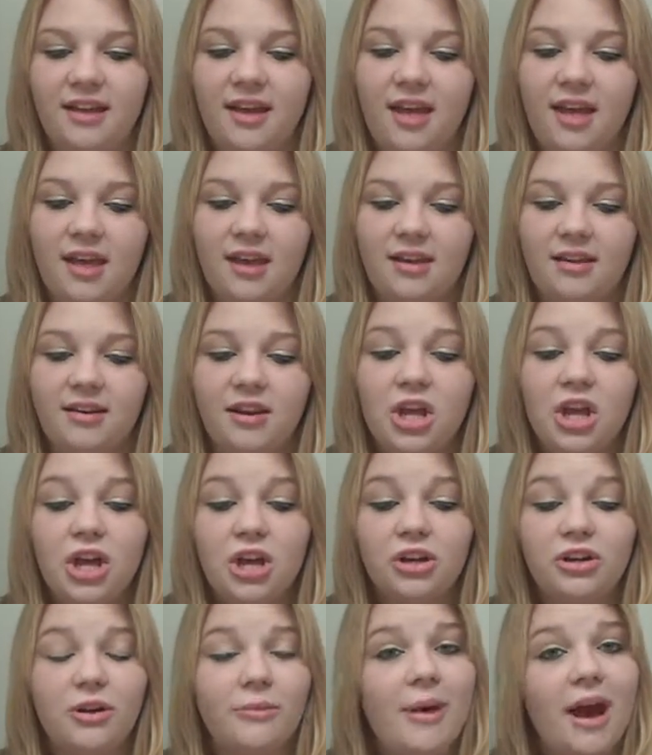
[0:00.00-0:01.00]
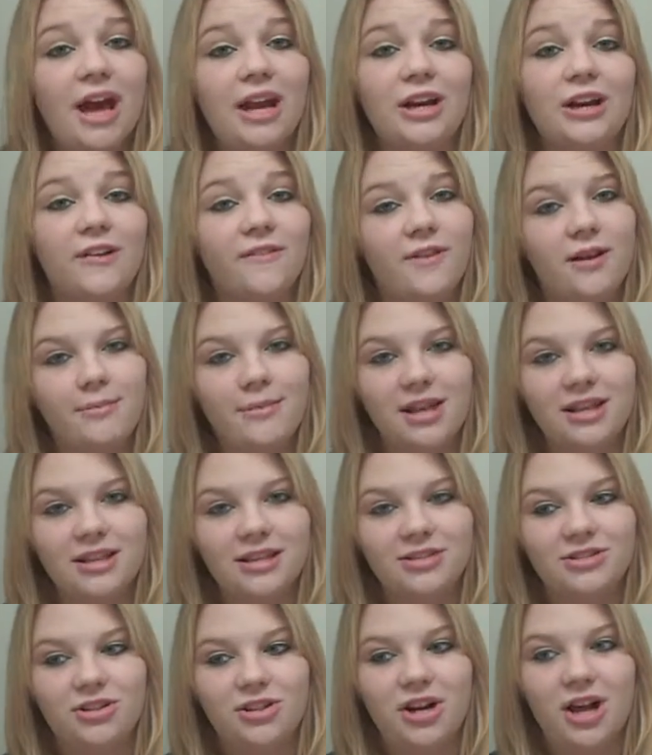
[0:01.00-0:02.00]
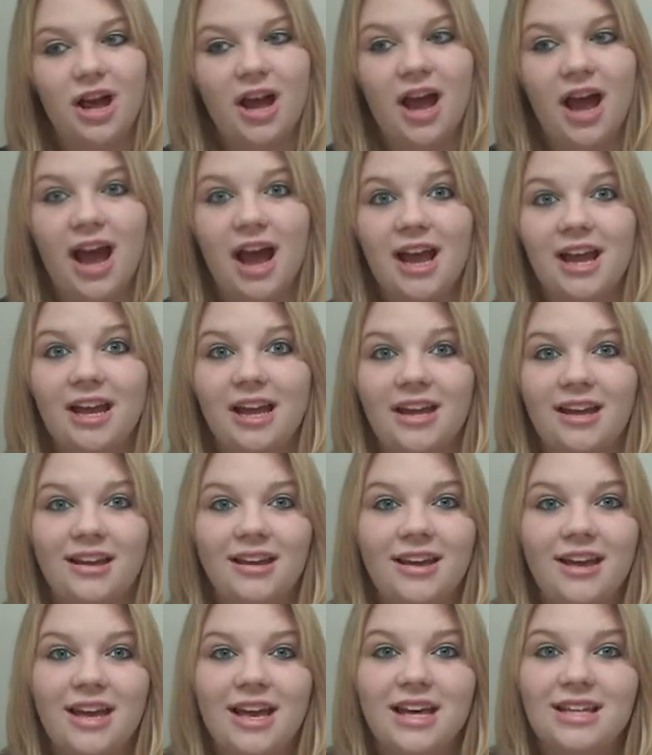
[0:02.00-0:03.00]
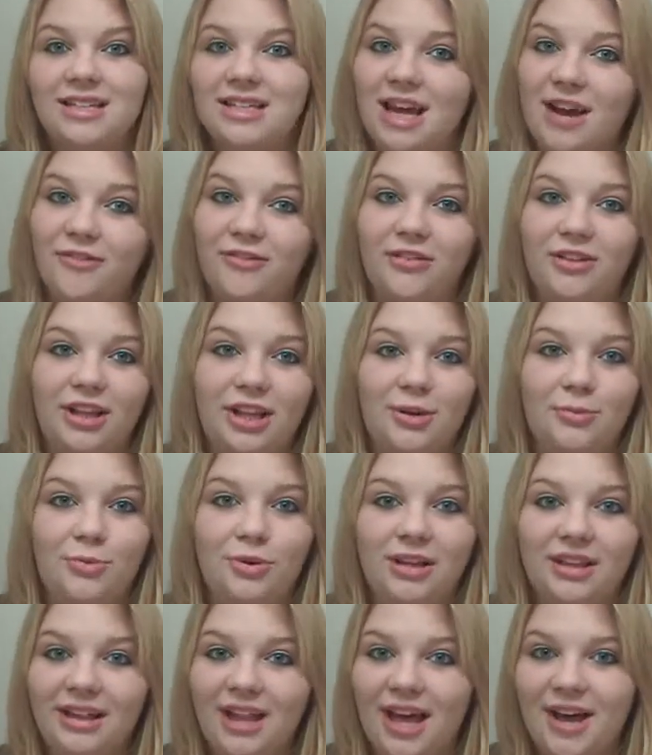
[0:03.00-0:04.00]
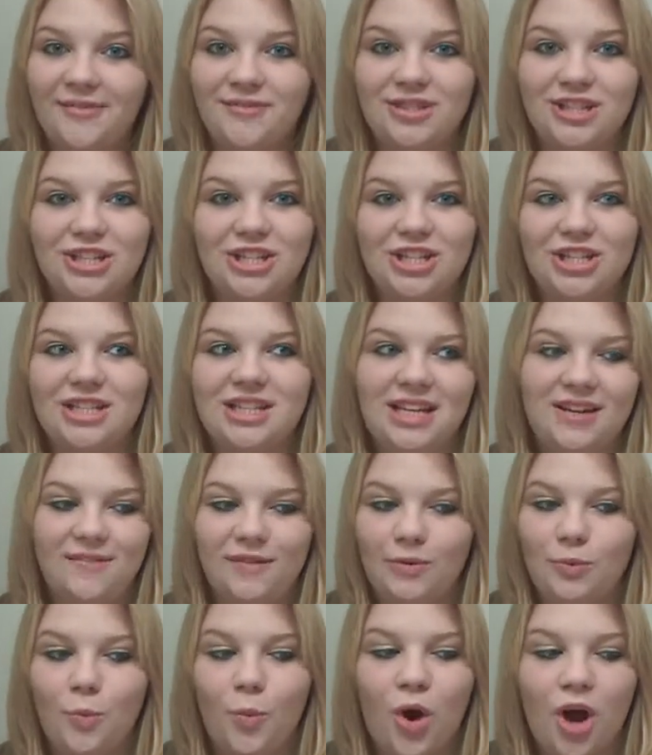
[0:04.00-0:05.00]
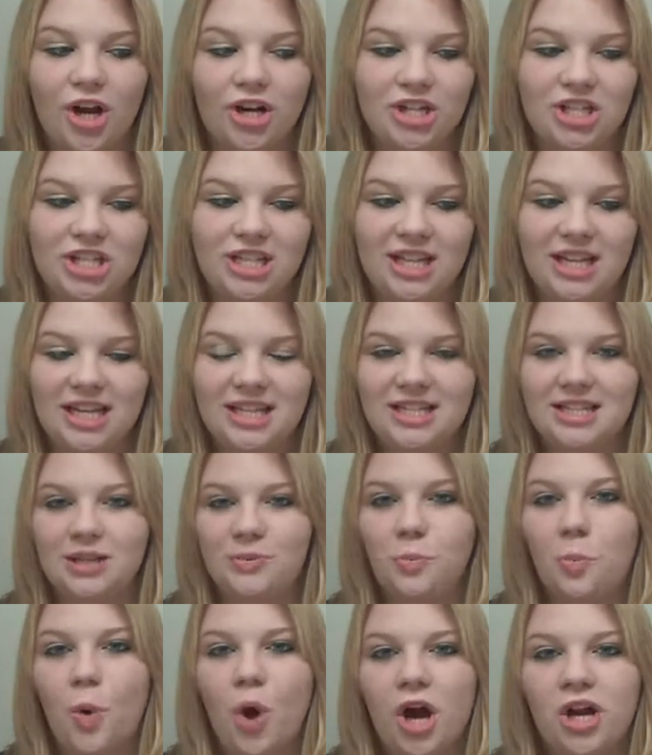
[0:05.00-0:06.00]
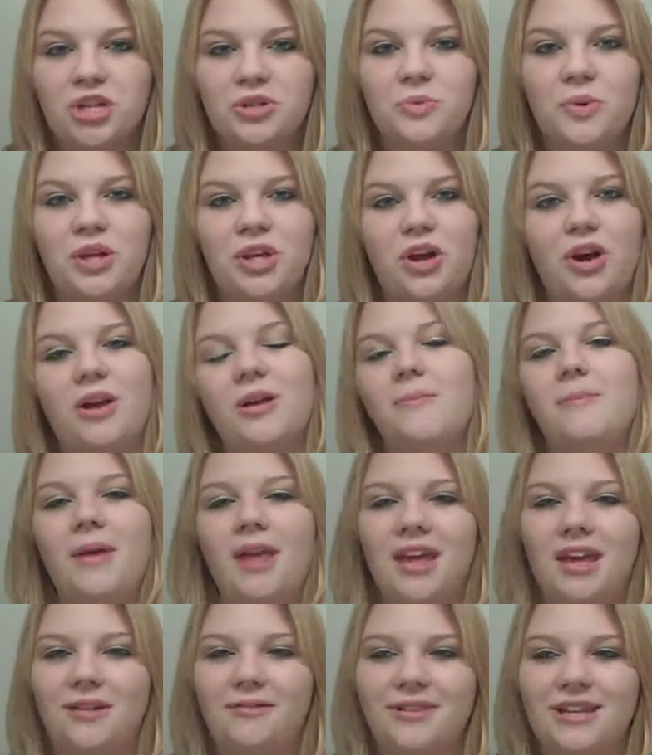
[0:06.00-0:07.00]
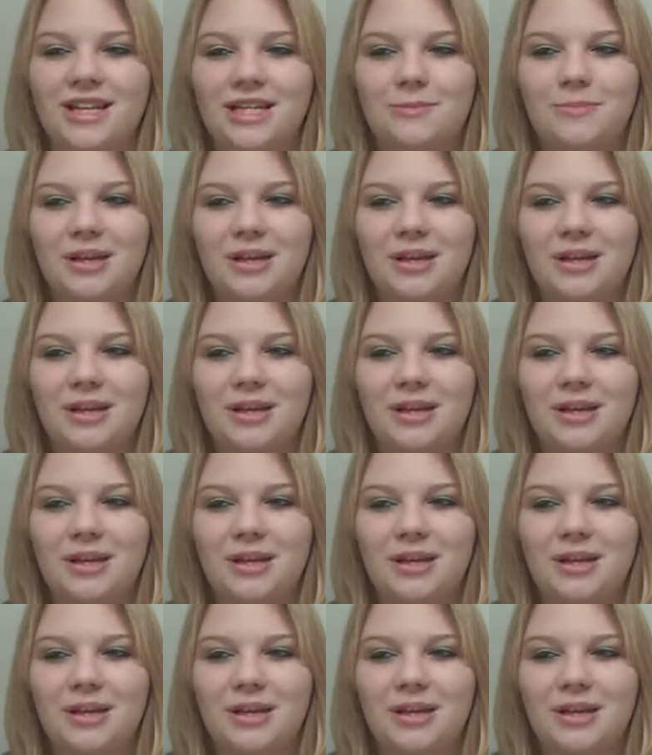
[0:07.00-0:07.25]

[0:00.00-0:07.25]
And no matter if I make this or not, I definitely would love to just even watch this and watch what y'all can make of this,